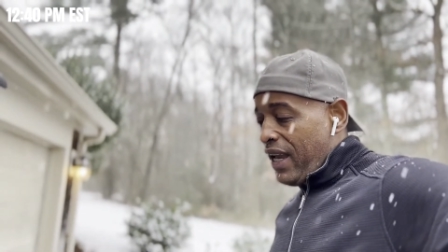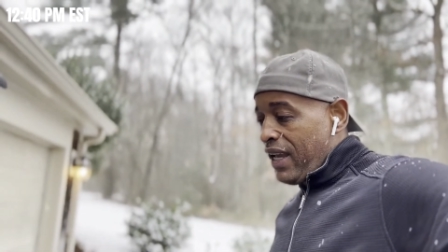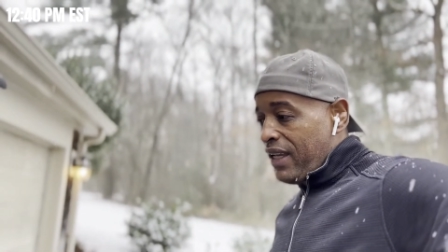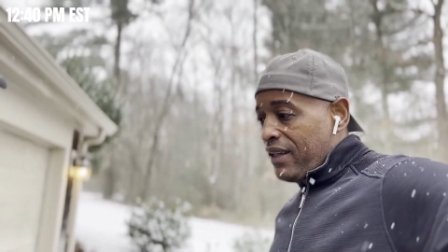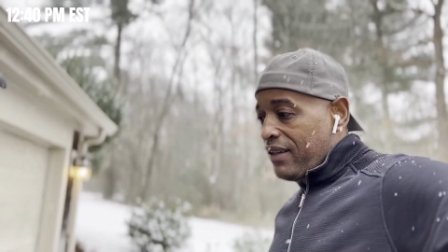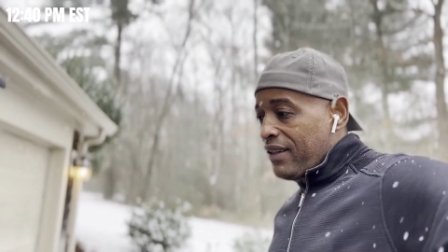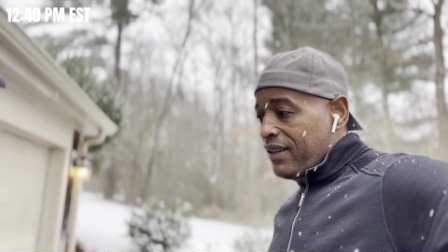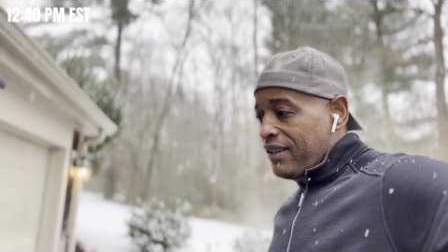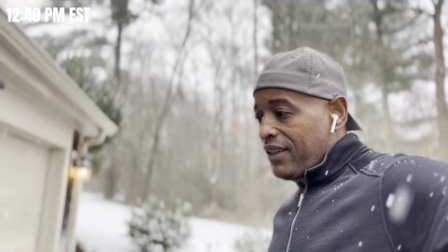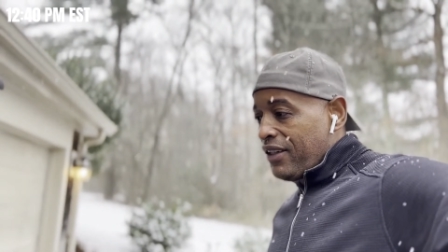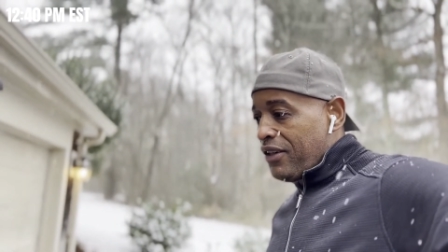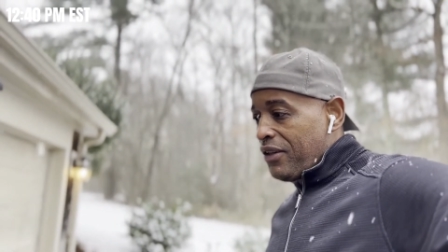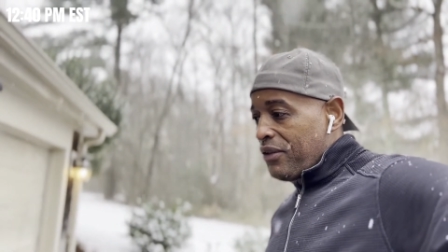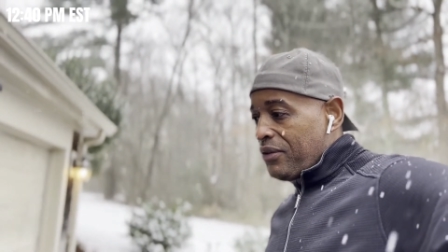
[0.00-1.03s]
hey,
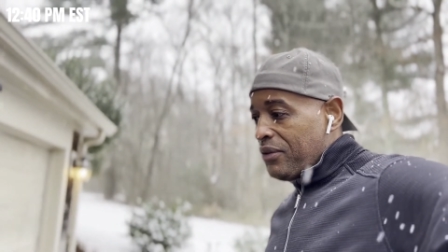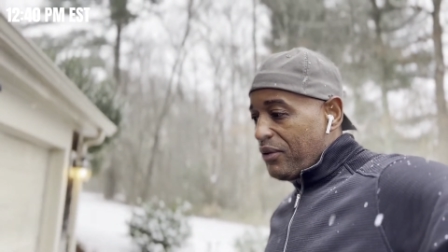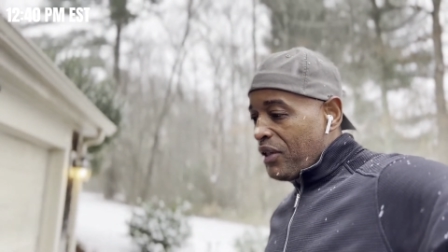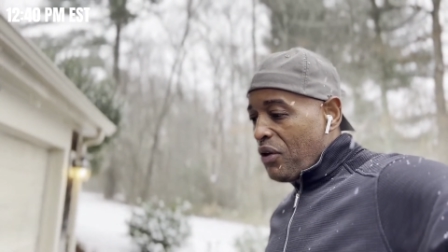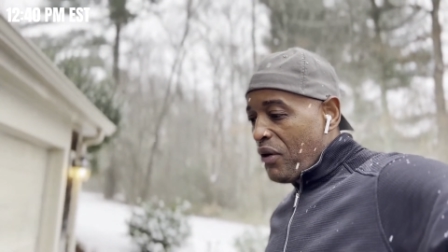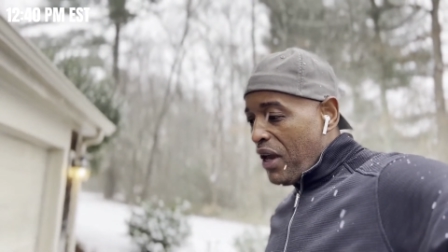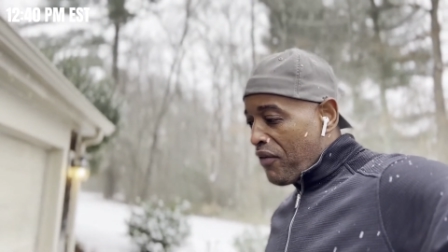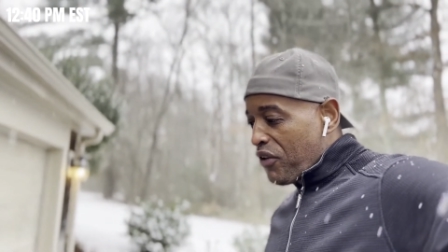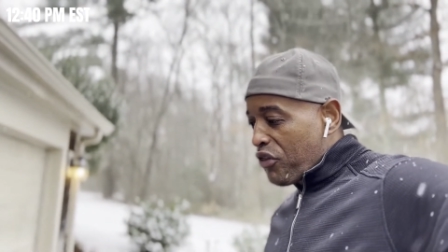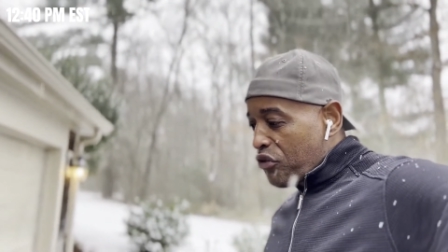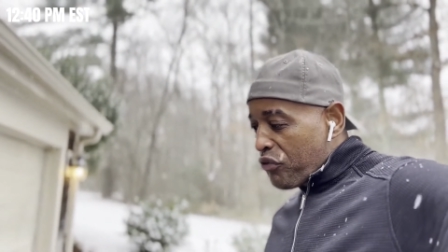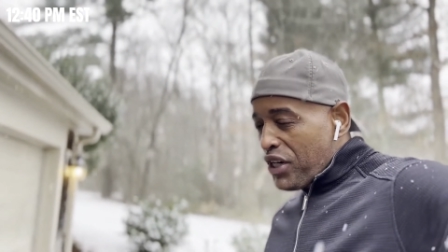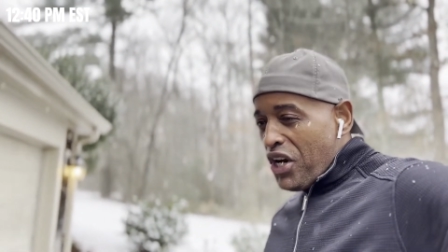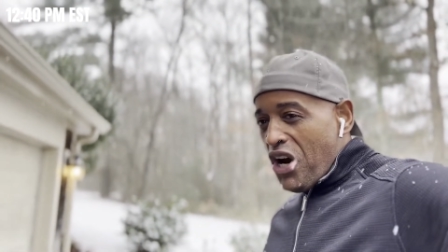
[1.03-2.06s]
you know, we don't
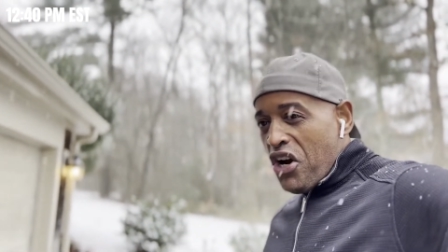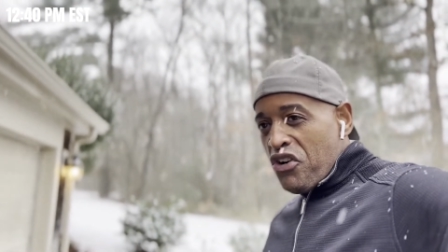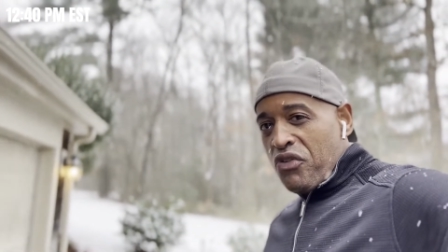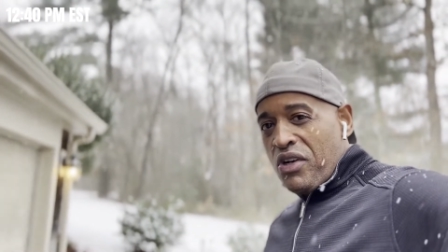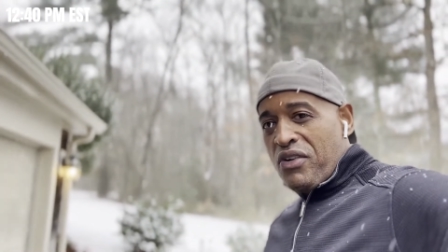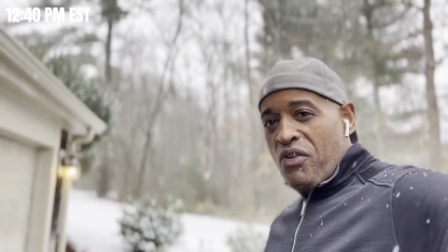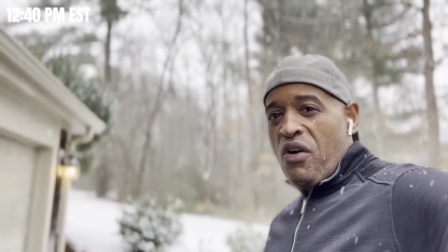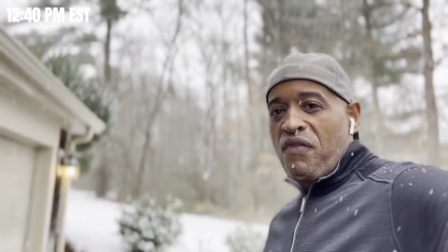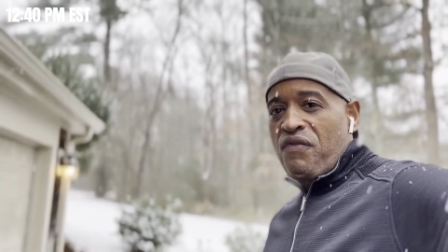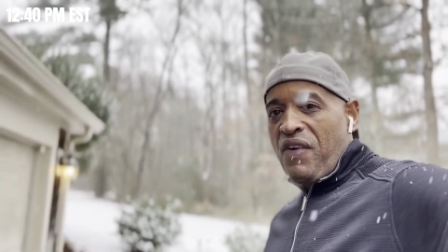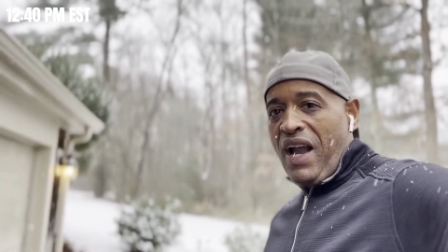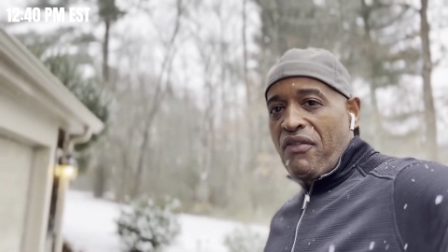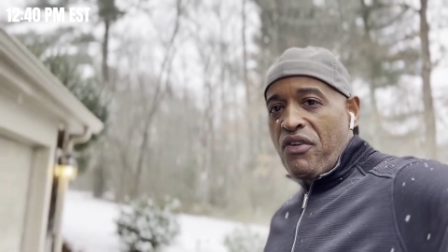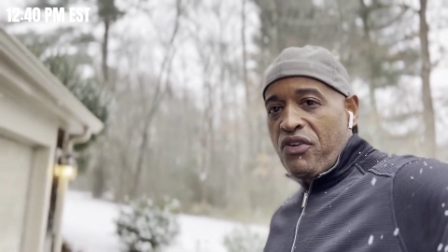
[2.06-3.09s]
have a 300
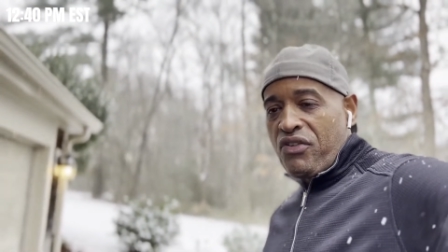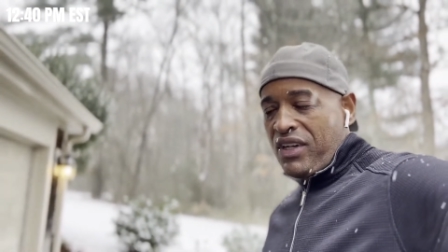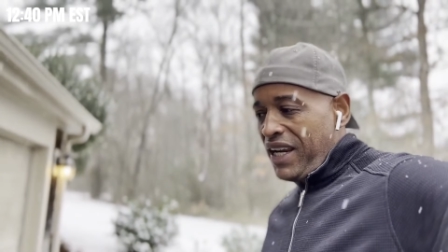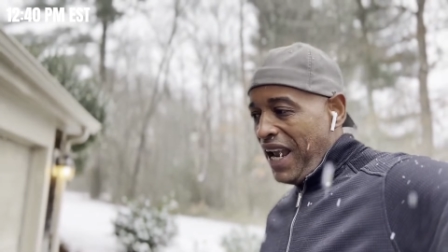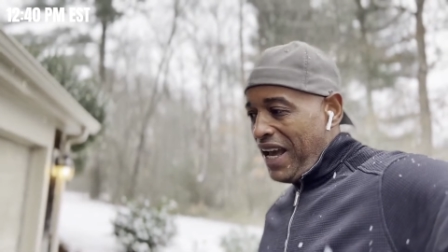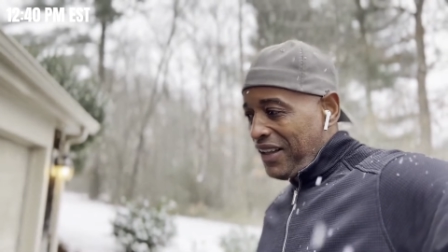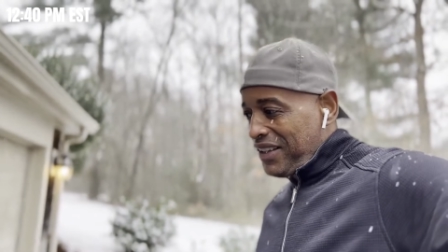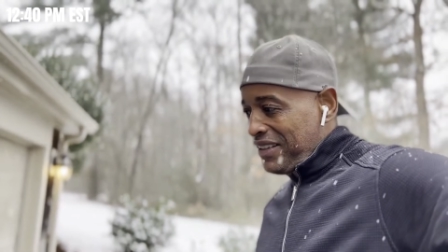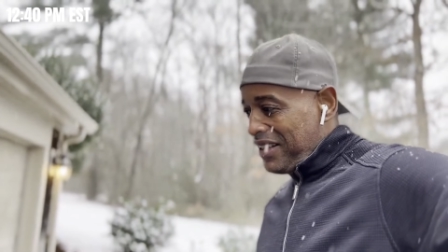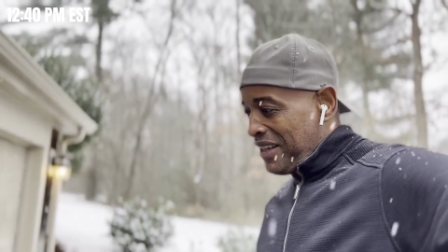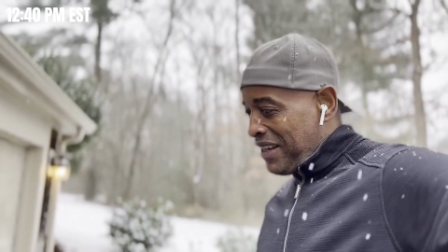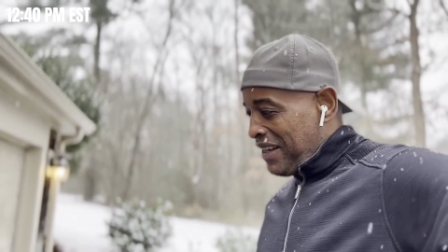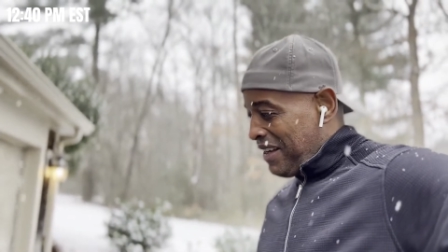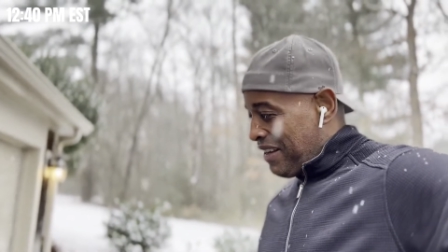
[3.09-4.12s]
or 500
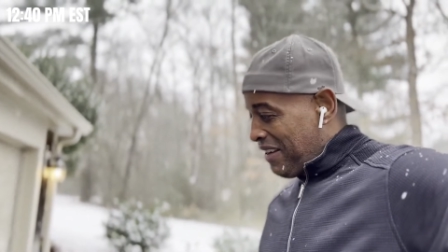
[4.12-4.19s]
gallon,